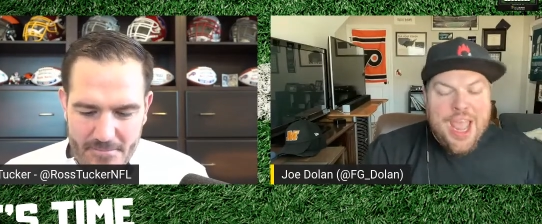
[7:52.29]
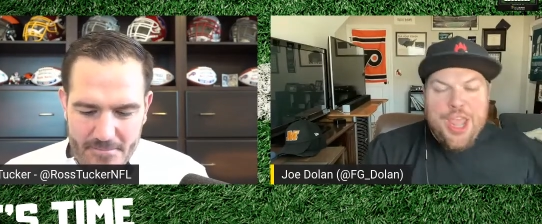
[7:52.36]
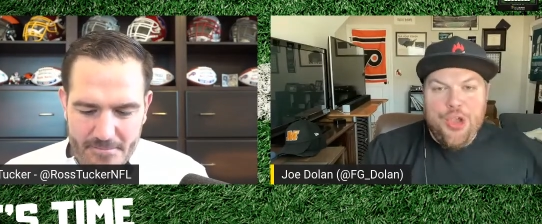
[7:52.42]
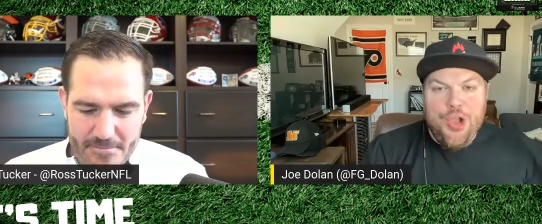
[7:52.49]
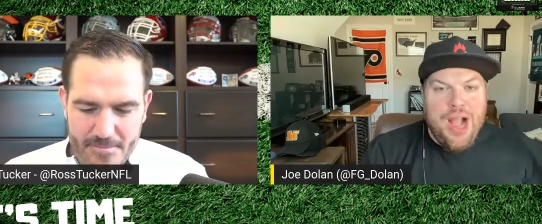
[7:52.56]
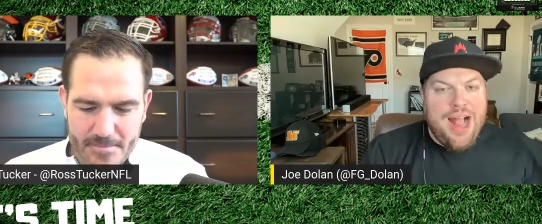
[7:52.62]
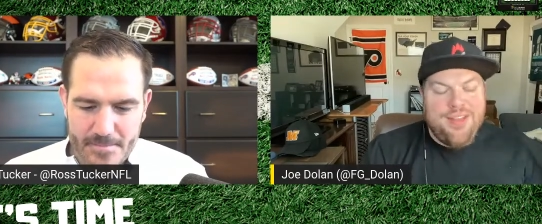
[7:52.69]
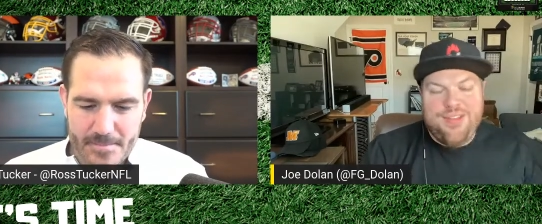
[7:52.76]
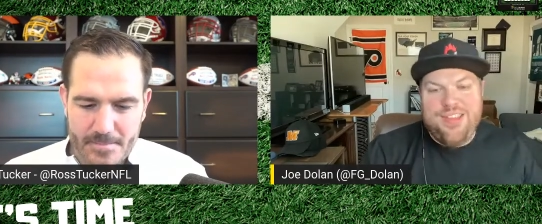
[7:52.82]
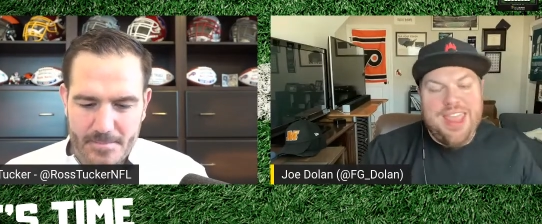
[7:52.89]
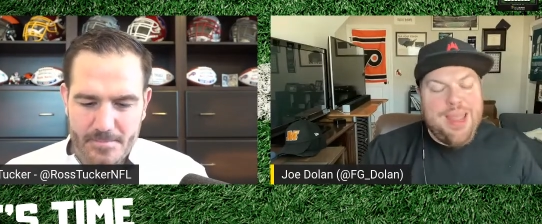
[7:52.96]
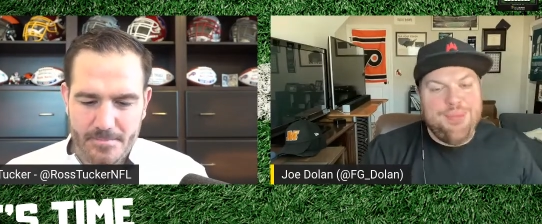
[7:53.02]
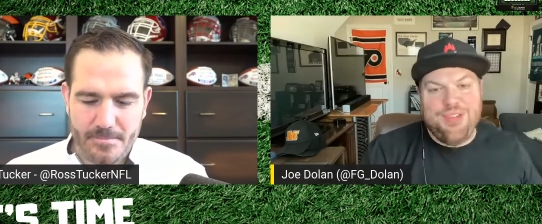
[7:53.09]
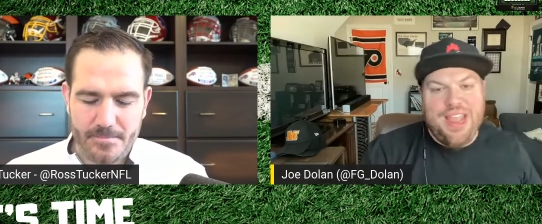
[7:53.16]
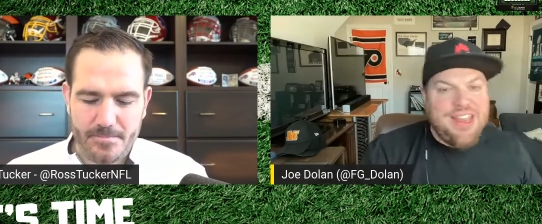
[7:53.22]
Speaker 1: You got
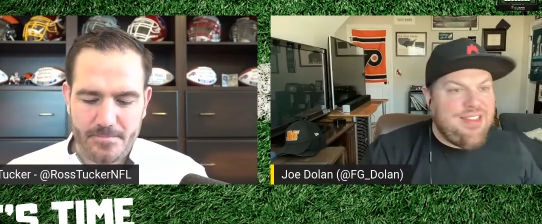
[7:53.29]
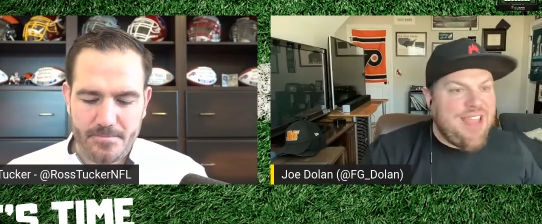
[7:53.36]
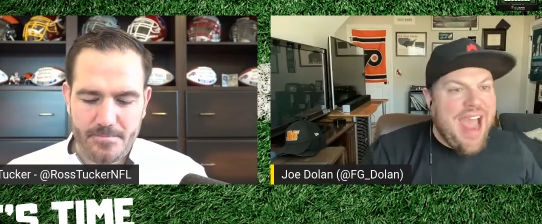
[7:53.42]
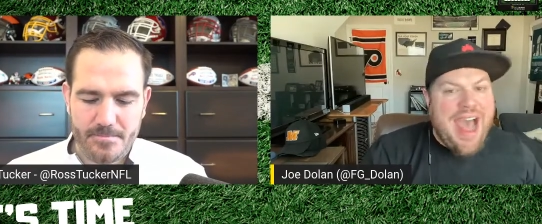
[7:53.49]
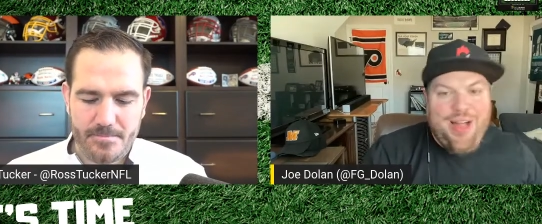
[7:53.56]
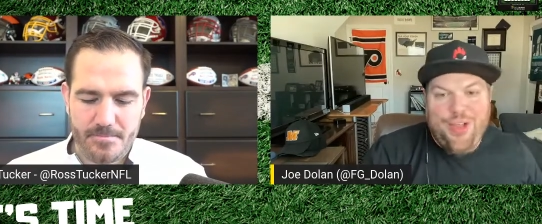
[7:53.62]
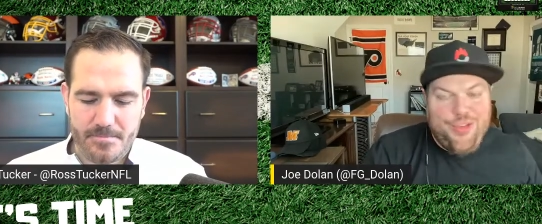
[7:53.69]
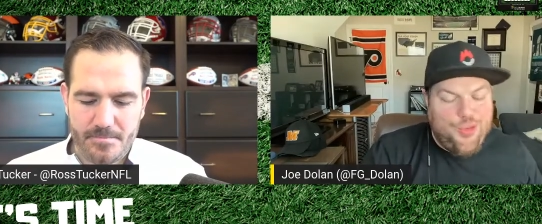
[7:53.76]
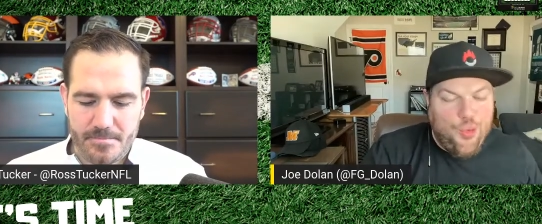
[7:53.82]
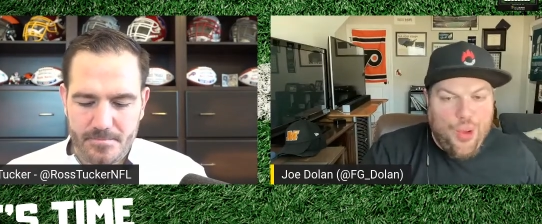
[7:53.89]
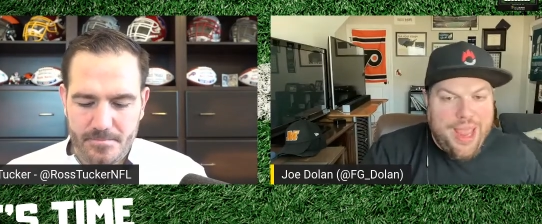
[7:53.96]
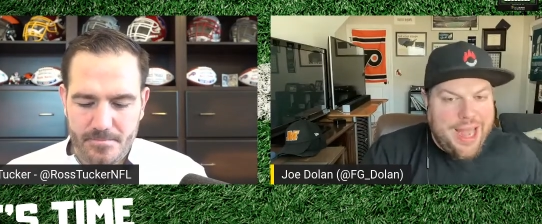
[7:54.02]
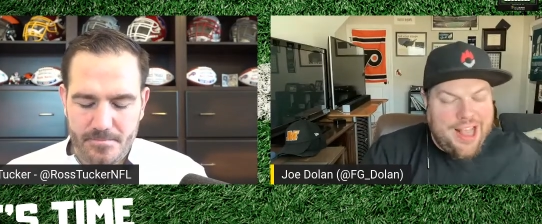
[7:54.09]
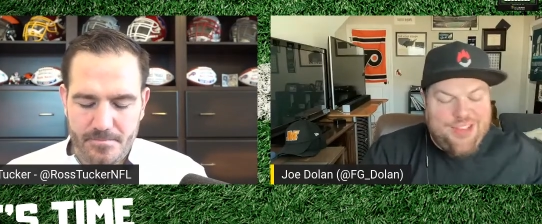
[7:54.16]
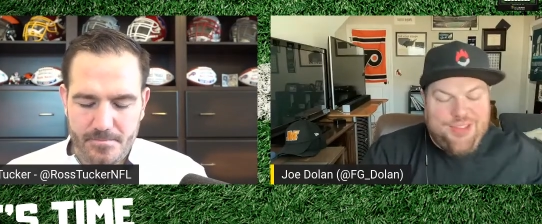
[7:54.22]
teams like Dallas who
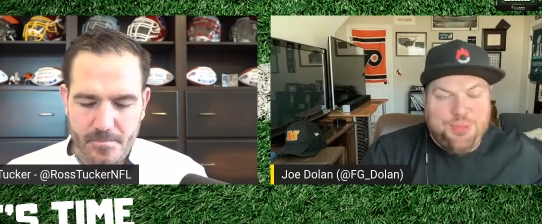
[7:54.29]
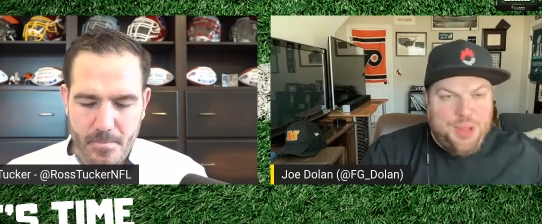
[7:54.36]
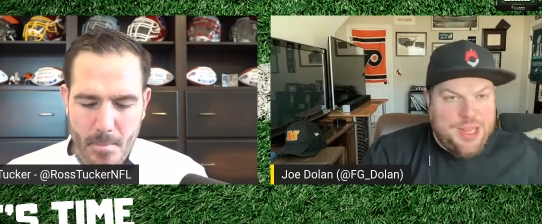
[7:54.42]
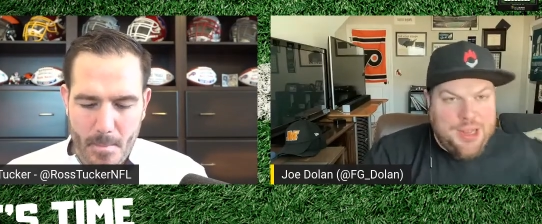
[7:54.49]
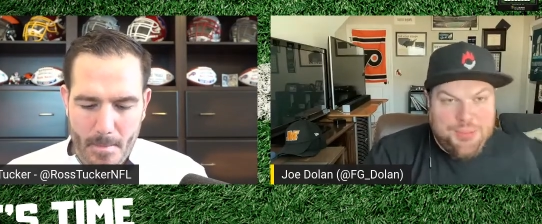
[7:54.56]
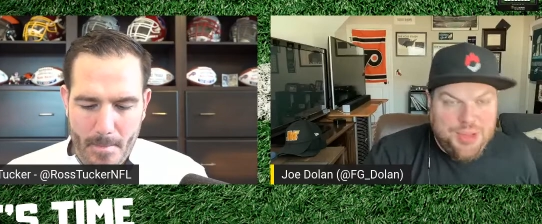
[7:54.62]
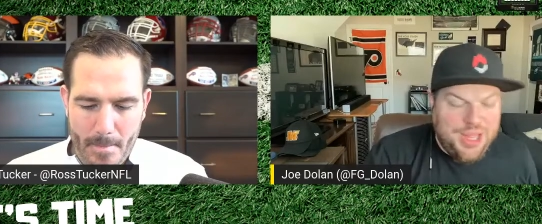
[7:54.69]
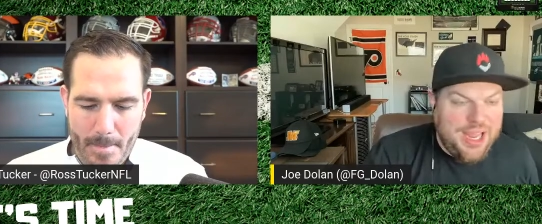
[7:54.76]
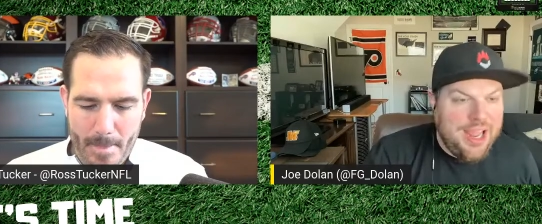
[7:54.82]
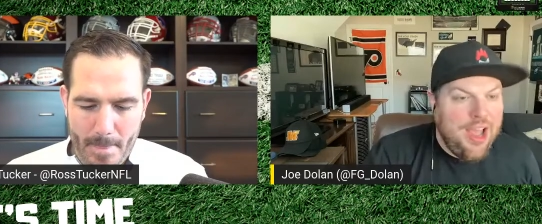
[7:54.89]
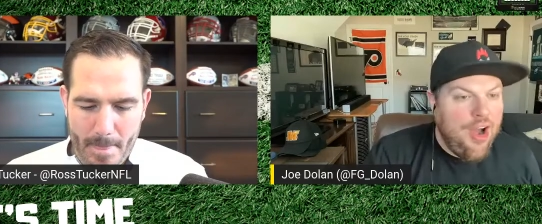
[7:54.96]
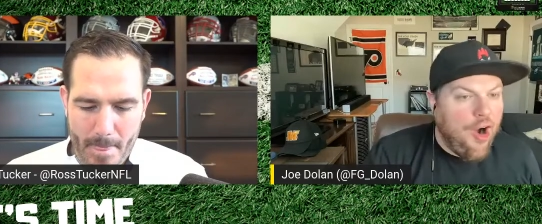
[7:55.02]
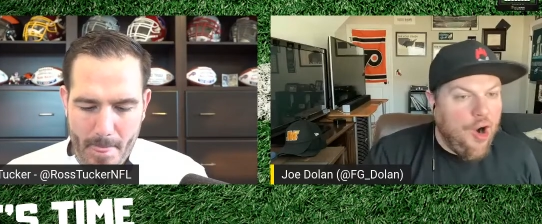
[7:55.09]
inexplicably